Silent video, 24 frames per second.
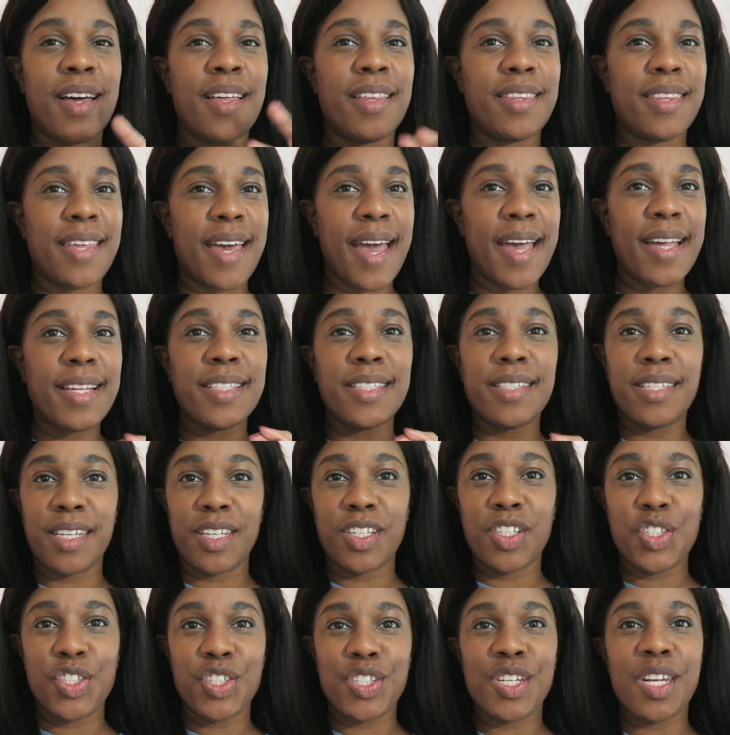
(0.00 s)
that
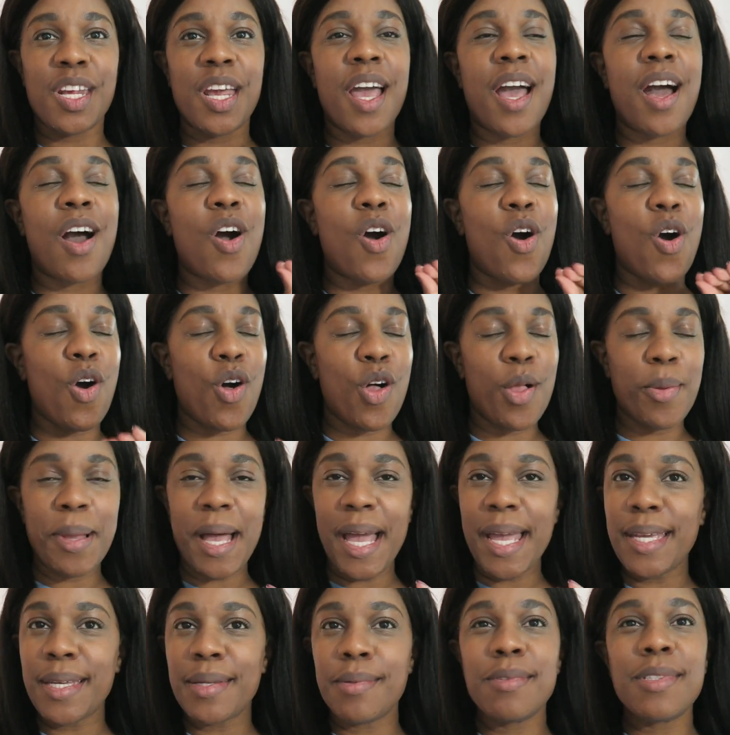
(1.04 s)
dish, all
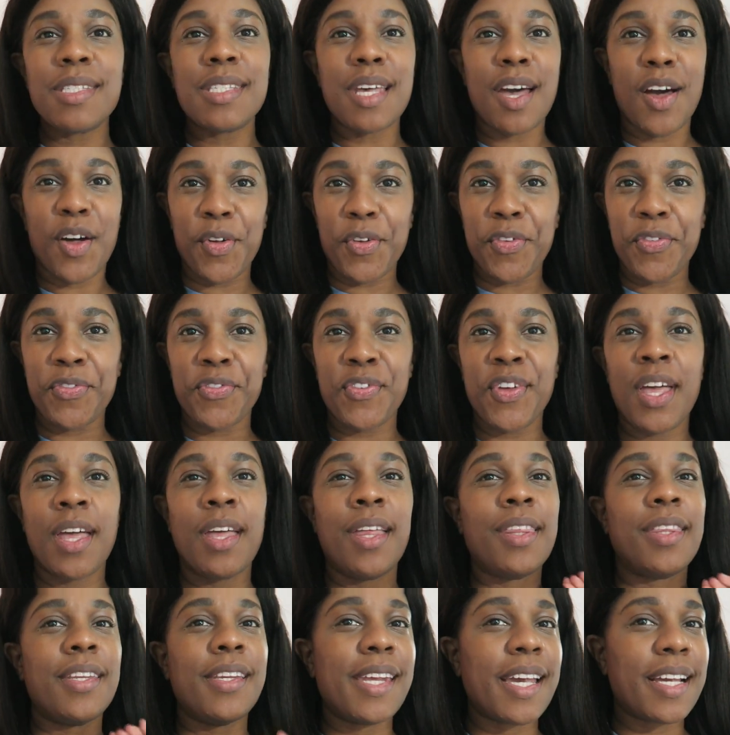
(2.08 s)
by himself
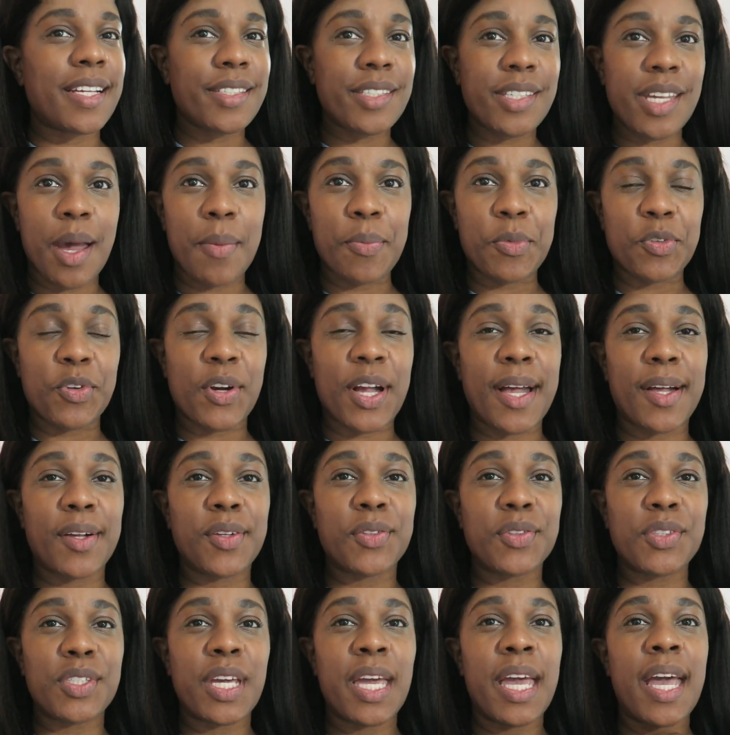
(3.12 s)
the next time
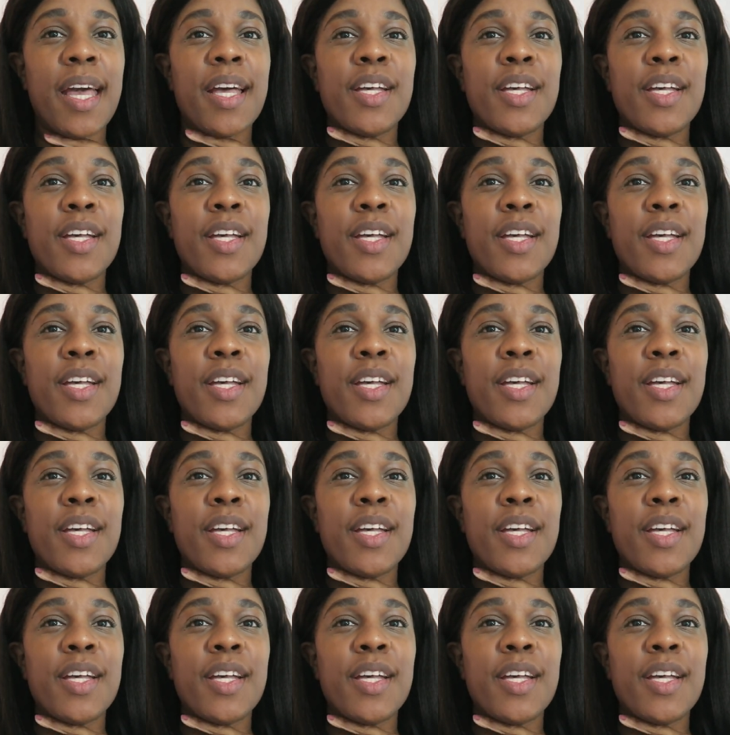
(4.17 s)
around.